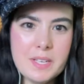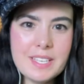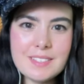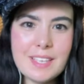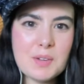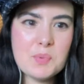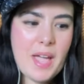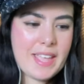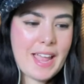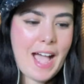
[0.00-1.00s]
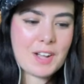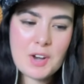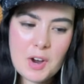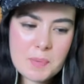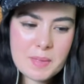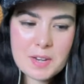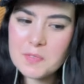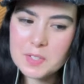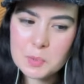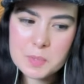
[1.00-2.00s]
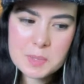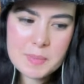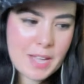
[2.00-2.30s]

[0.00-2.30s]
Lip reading: And it's like, wait, a car made out of aluminum?